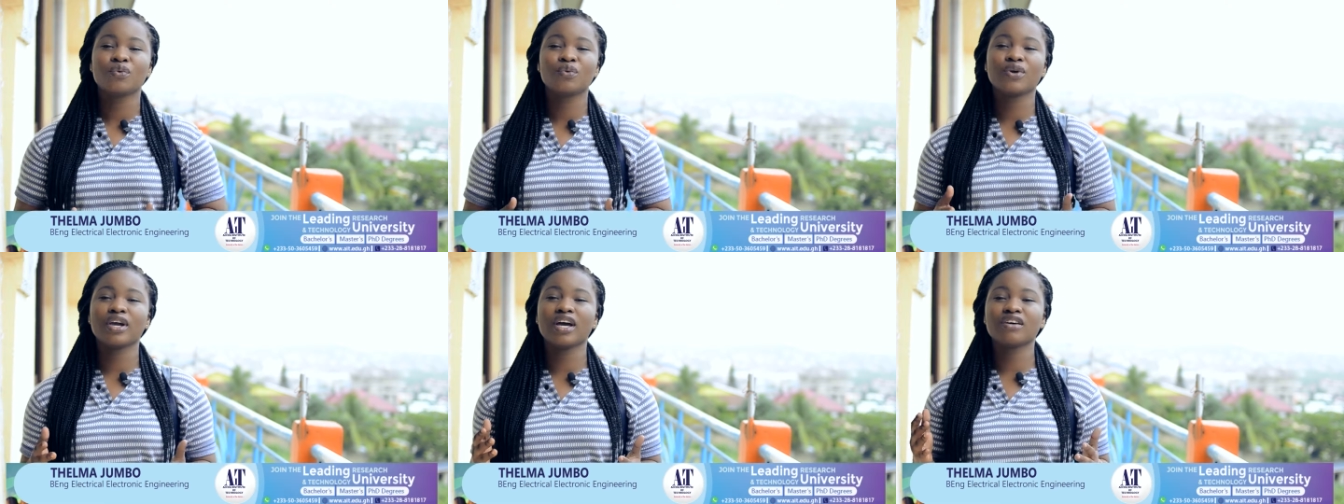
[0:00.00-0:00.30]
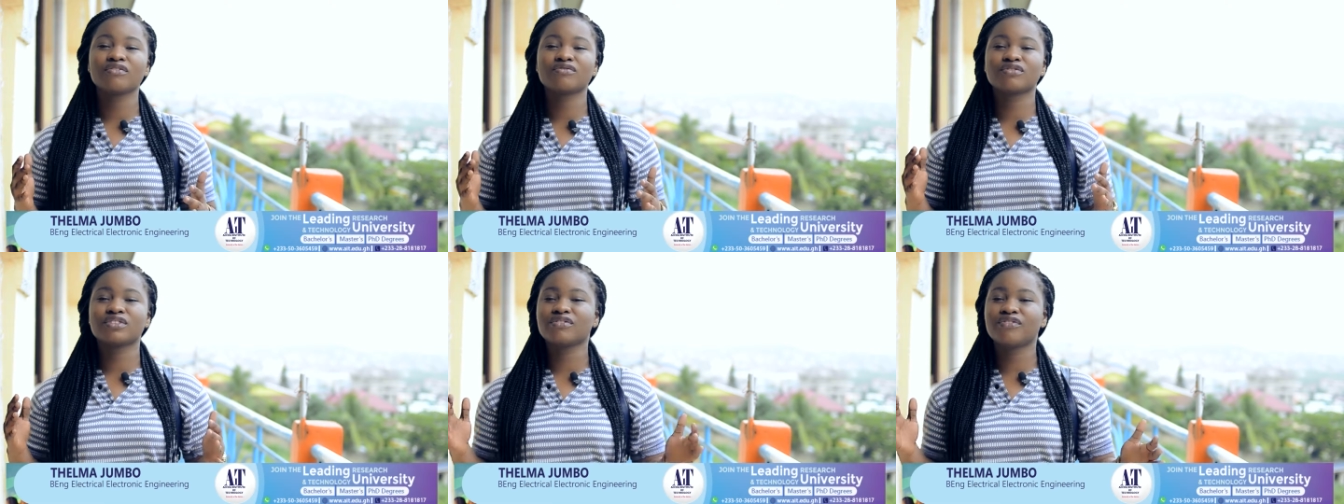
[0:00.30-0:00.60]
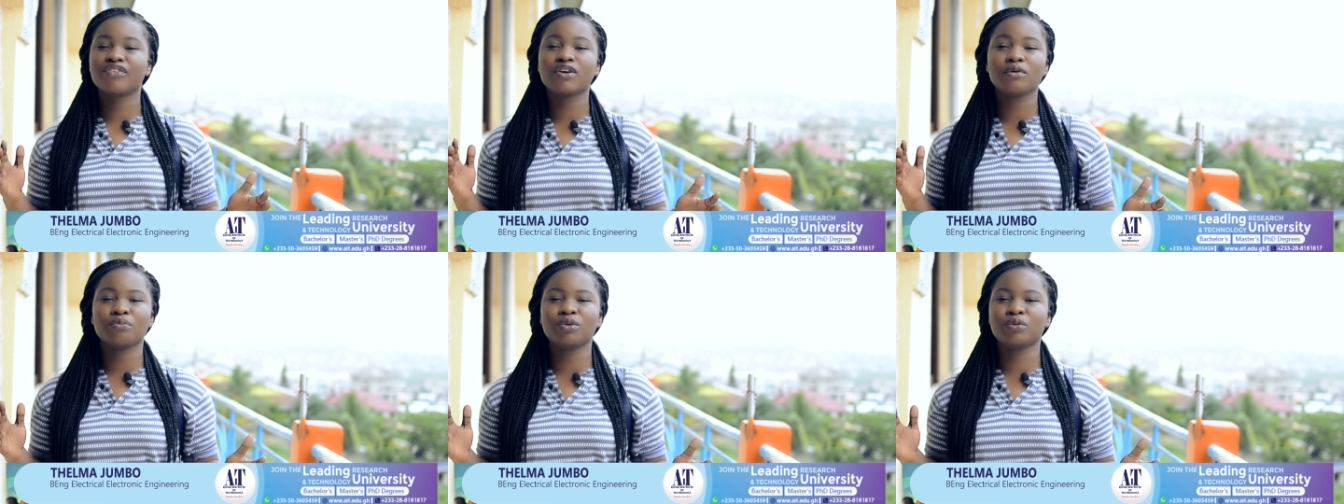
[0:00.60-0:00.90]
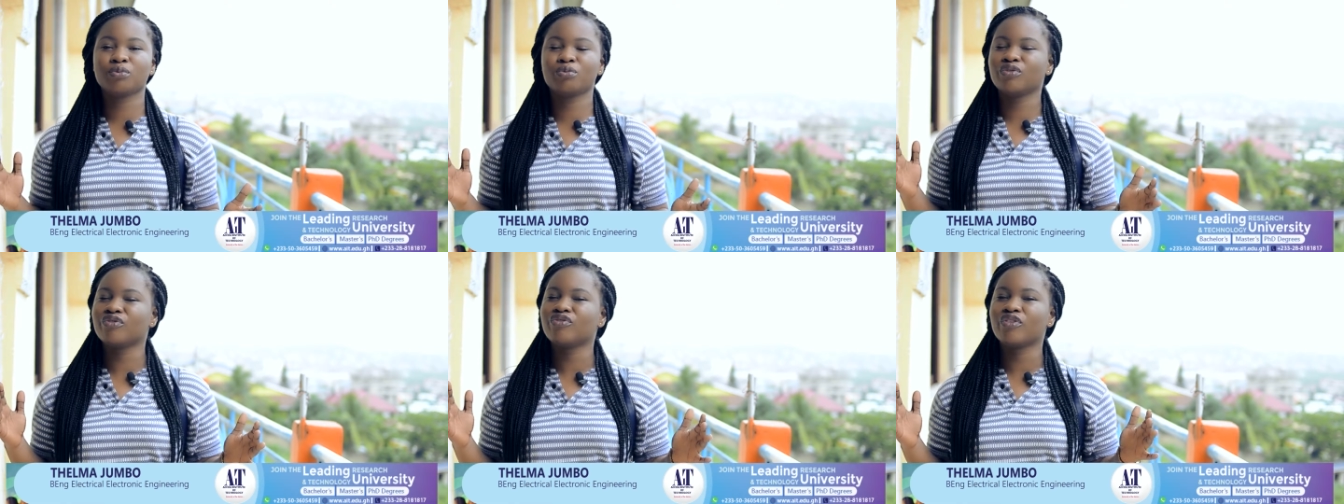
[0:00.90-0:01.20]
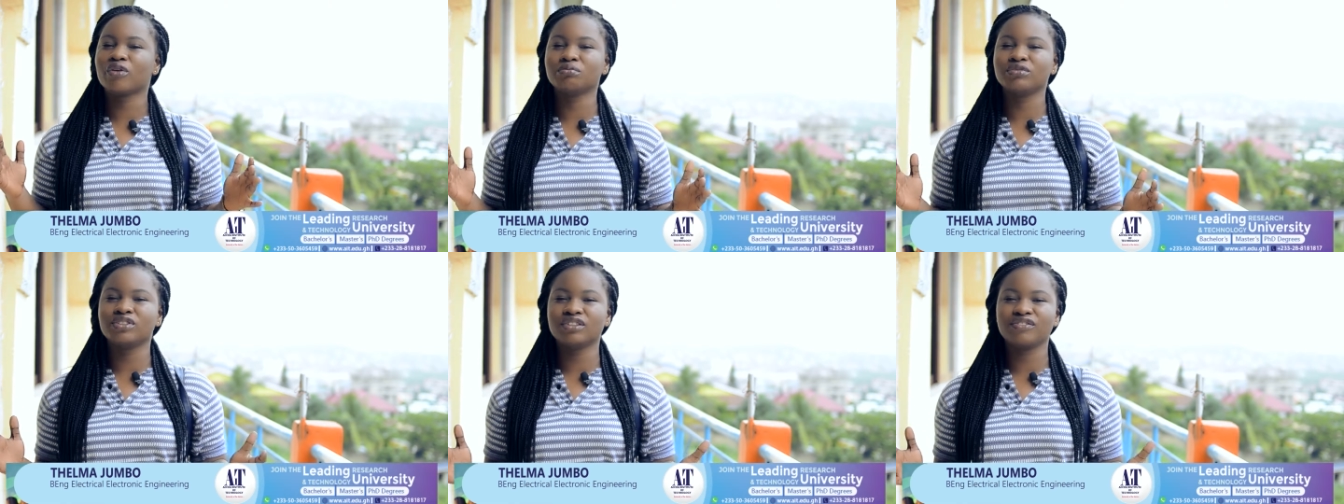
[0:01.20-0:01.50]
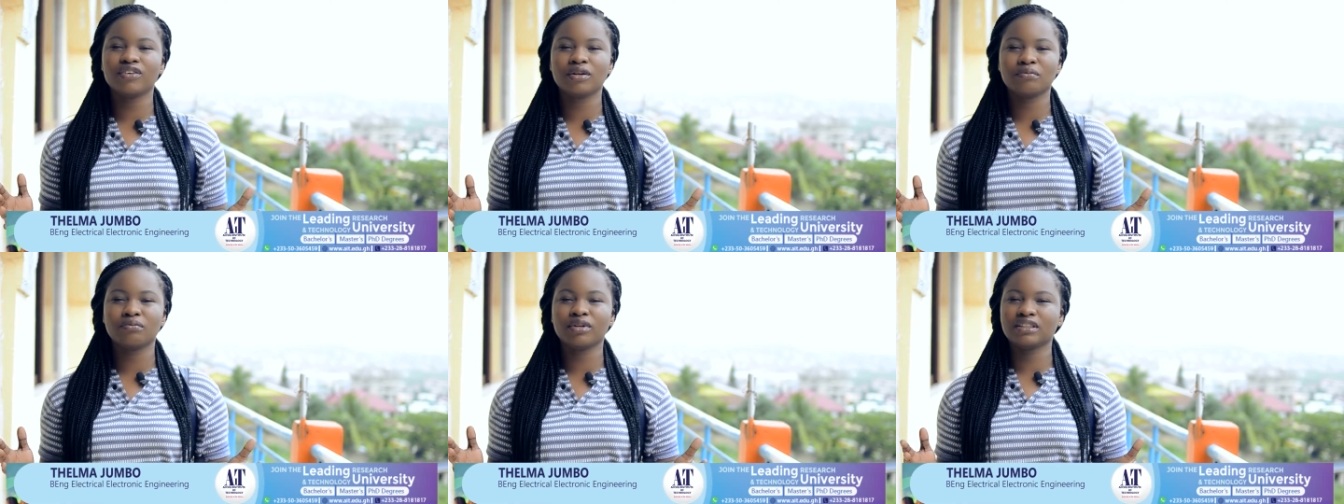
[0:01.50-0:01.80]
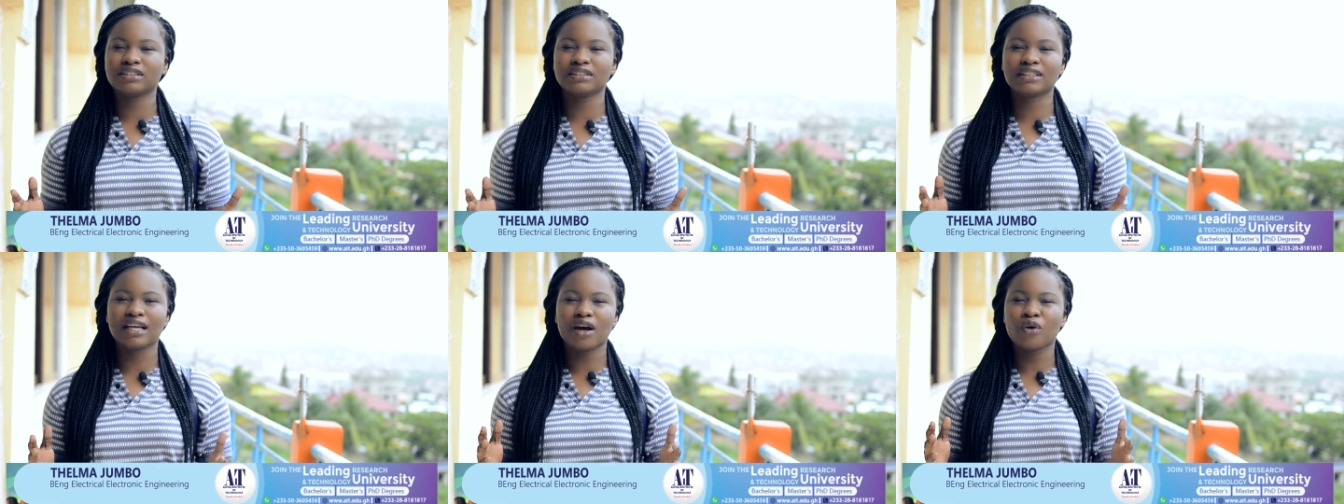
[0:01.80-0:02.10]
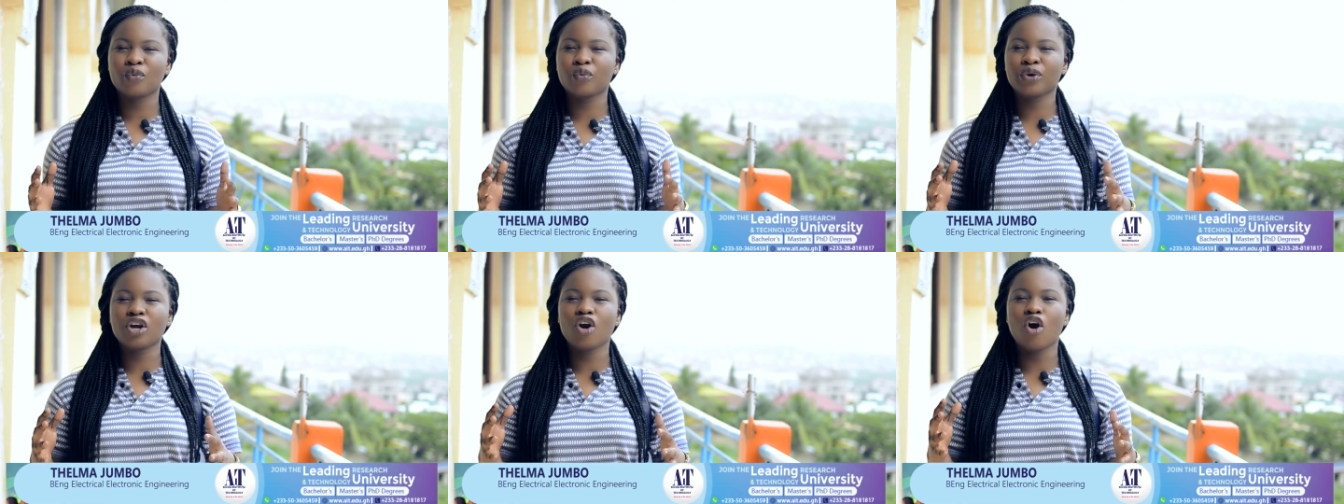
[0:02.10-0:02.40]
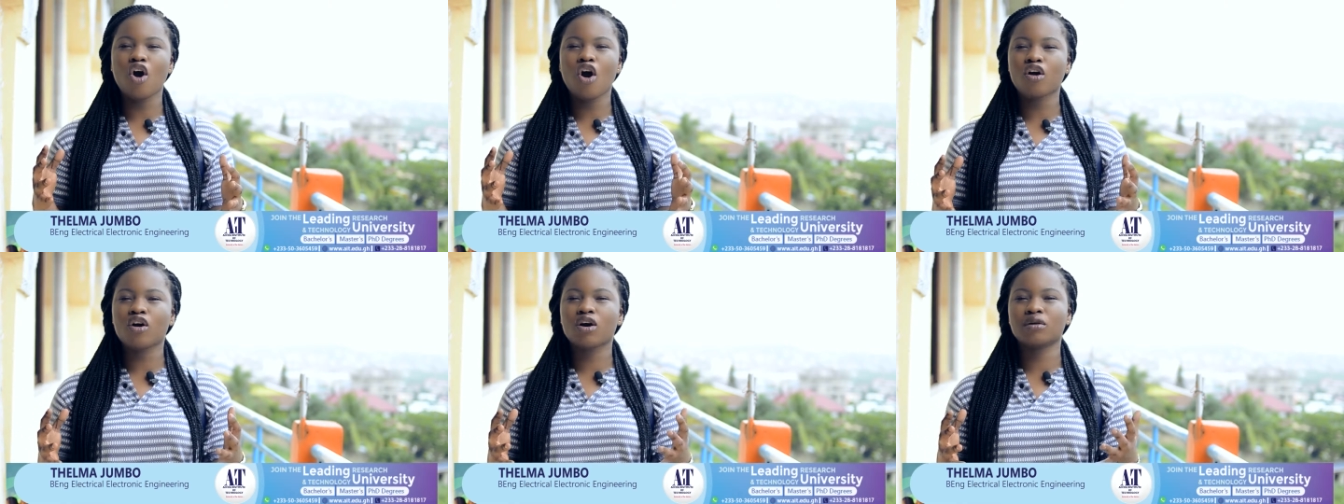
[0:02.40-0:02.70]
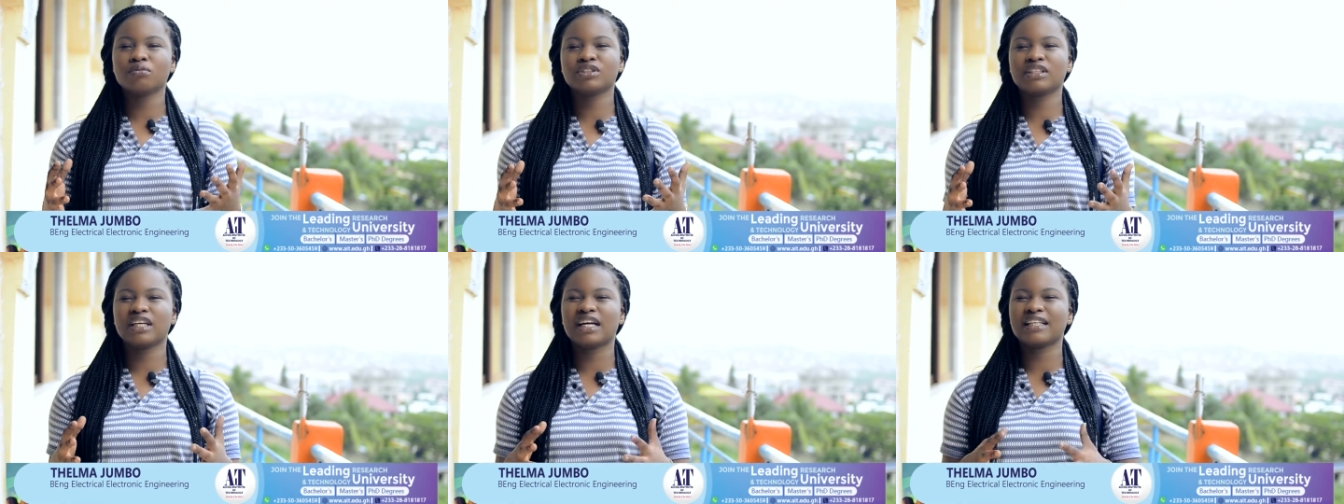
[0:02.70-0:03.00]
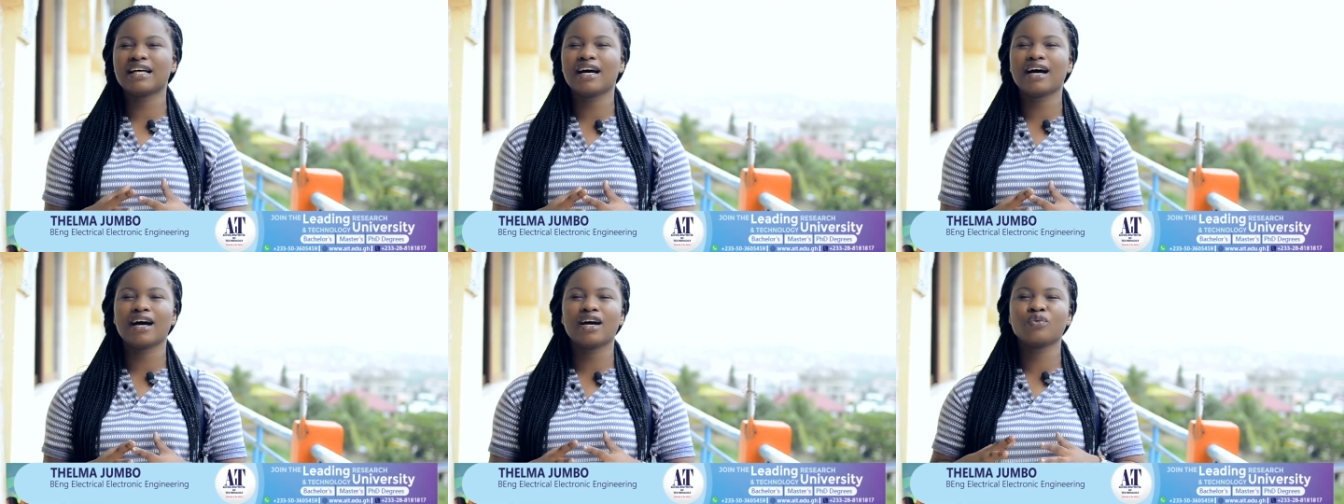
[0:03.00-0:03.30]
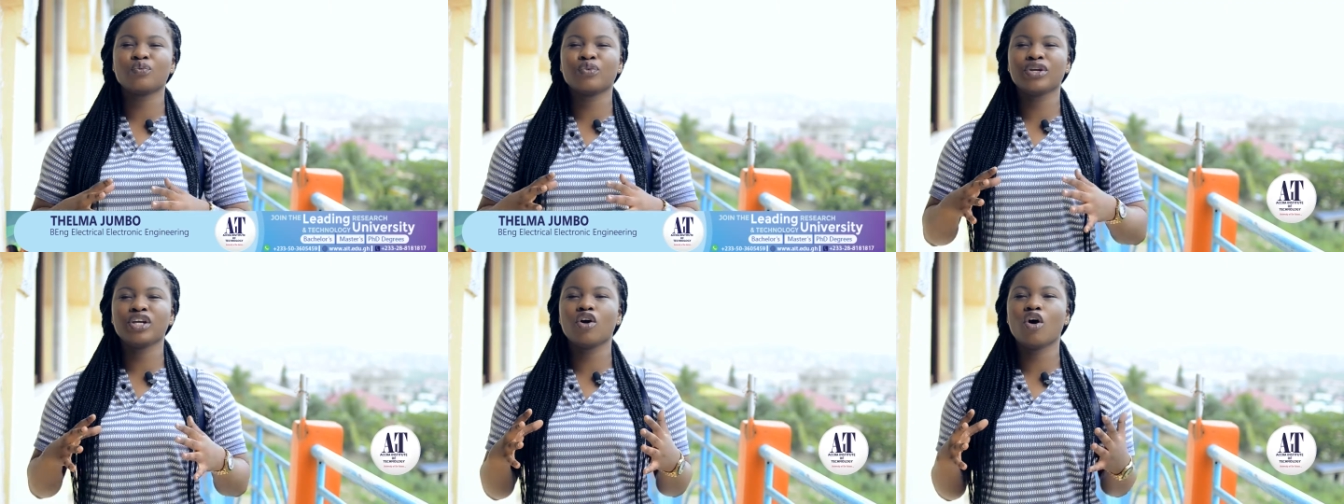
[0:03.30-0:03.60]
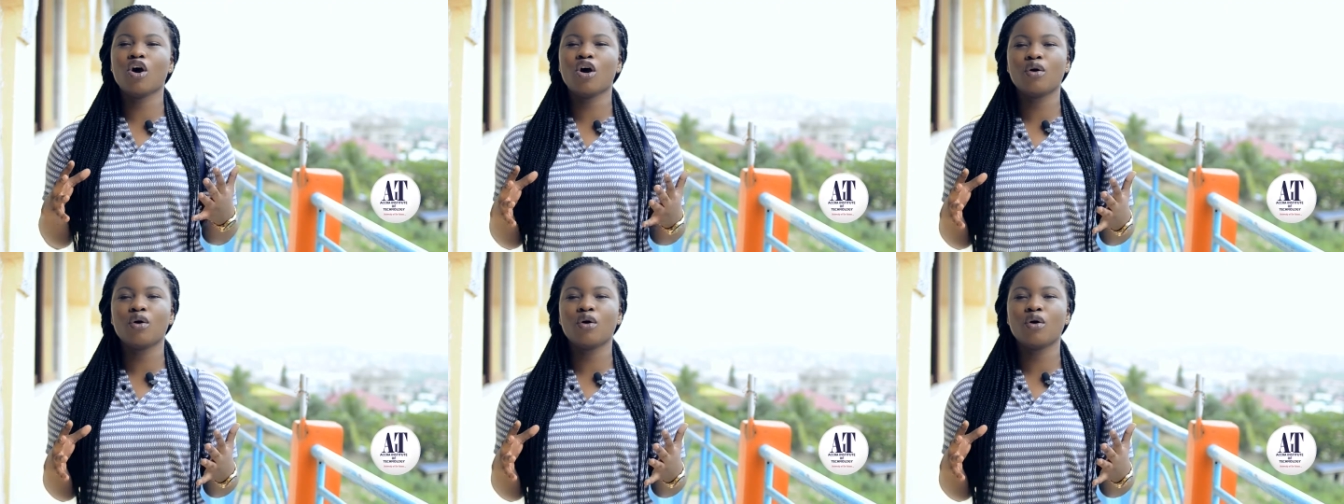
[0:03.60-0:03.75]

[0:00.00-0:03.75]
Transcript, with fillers: we have different people from different places and we all come together and we